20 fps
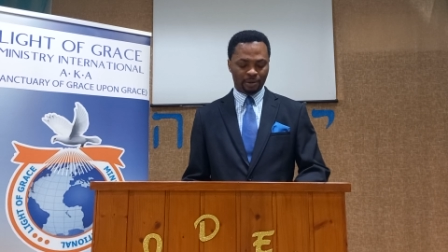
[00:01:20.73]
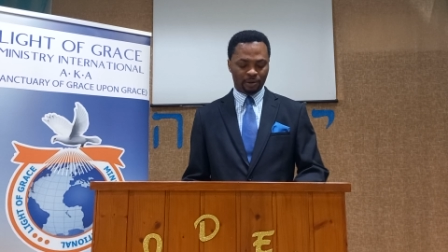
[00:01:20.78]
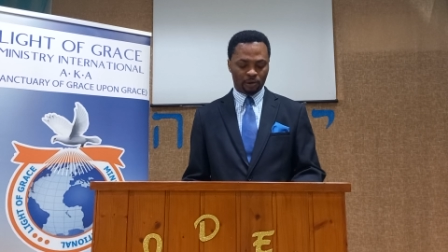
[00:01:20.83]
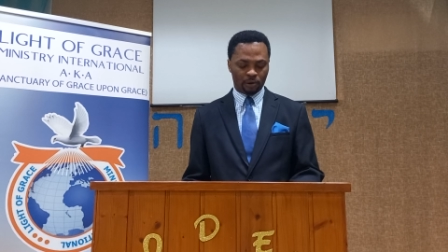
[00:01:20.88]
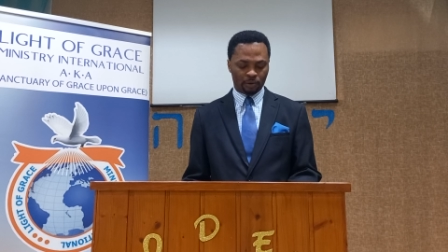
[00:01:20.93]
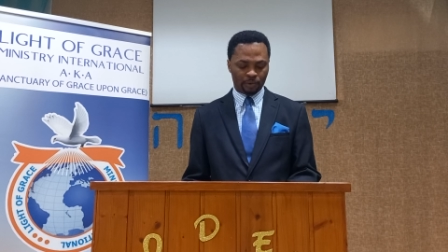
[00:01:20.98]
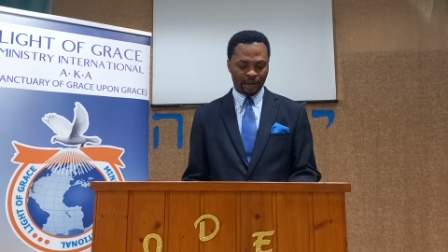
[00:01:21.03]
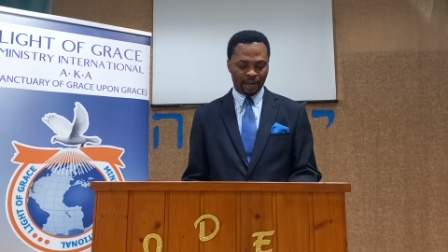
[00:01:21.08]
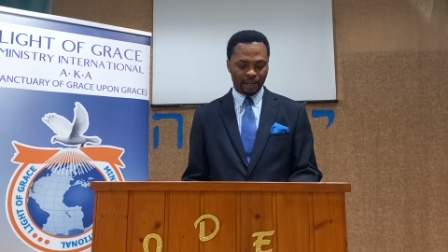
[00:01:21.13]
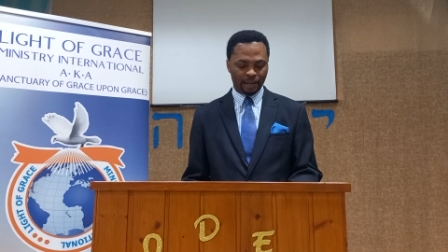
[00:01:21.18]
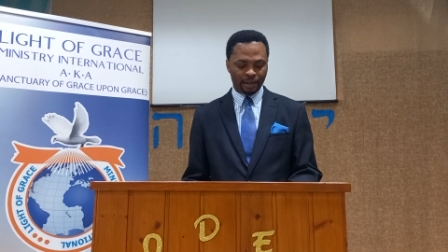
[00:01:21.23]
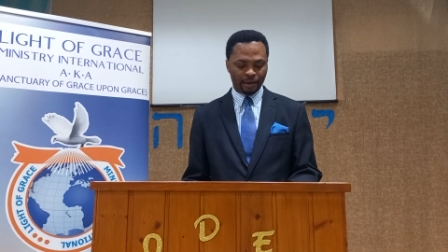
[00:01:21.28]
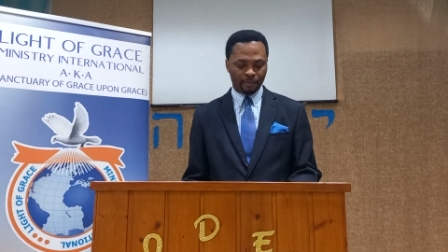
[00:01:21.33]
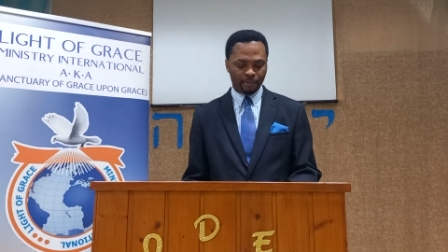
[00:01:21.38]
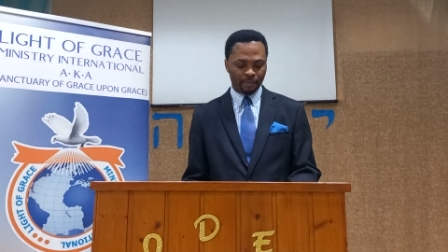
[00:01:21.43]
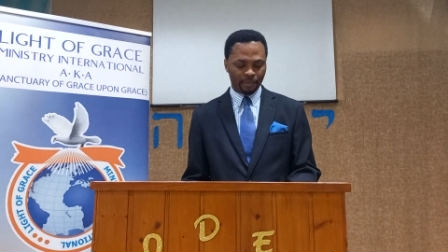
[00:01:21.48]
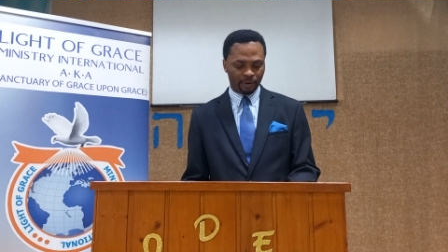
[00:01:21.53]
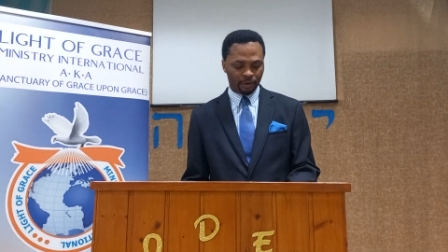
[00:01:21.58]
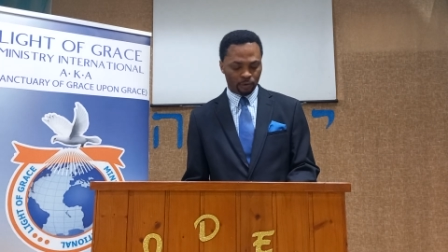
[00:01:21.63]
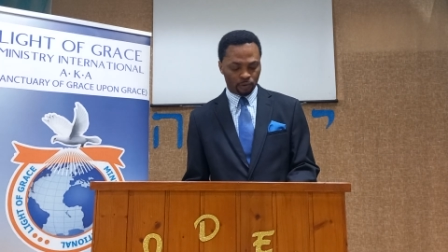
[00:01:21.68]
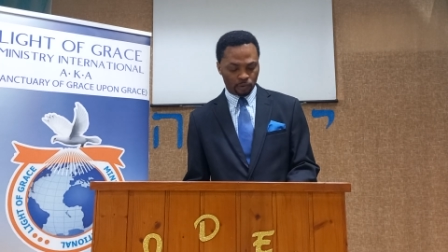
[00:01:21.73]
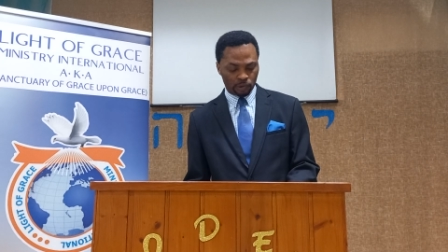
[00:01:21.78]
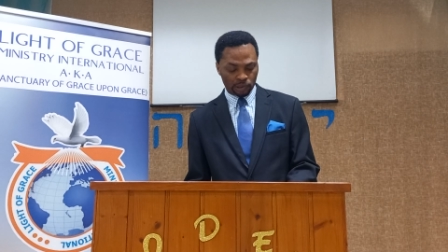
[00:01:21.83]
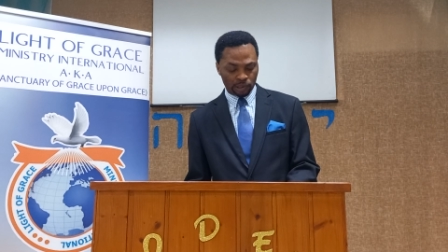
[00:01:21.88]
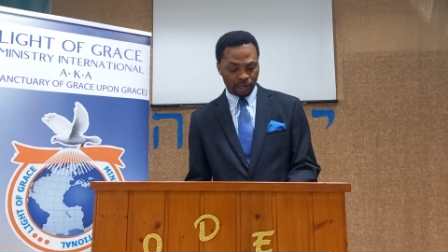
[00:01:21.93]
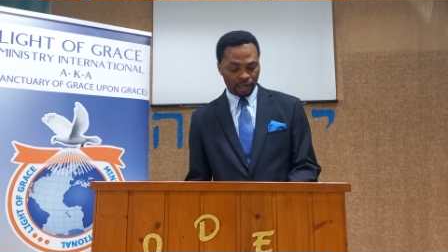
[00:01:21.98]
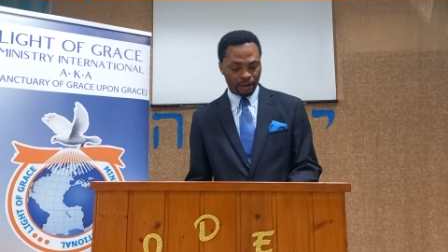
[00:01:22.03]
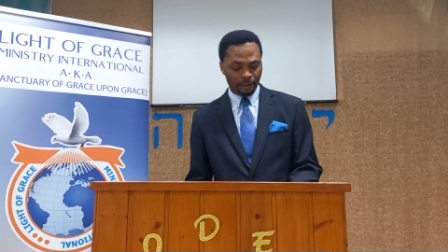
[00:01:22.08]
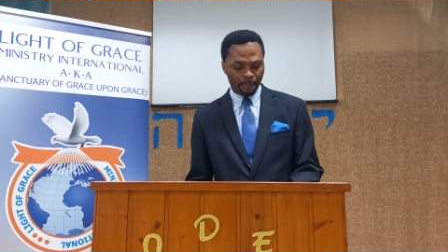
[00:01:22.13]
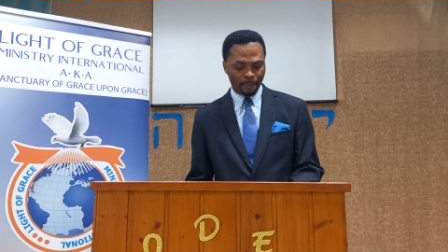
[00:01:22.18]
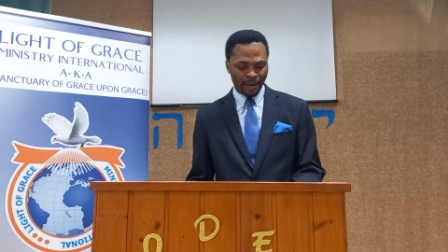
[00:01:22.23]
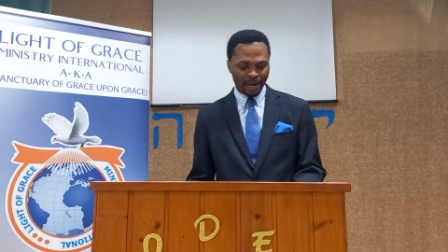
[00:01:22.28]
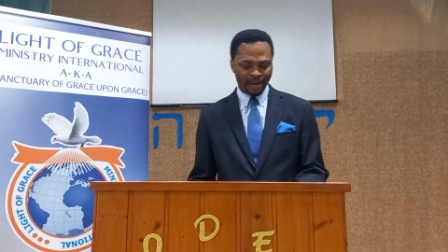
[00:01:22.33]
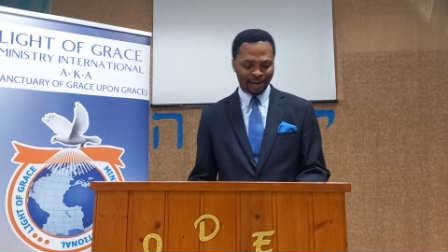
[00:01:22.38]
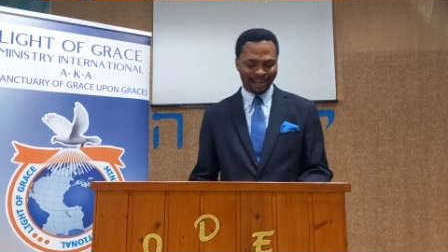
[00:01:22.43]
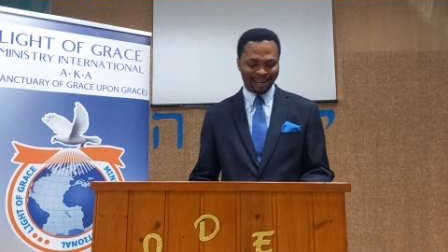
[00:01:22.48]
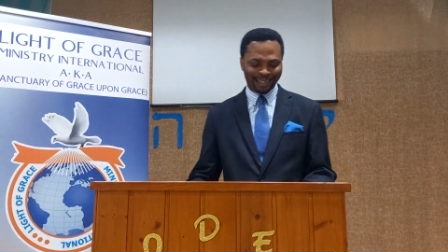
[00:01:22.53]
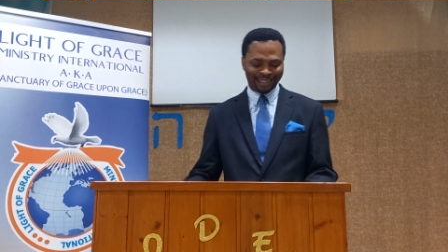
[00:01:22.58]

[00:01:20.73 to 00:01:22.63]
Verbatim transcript: already in the already in bed.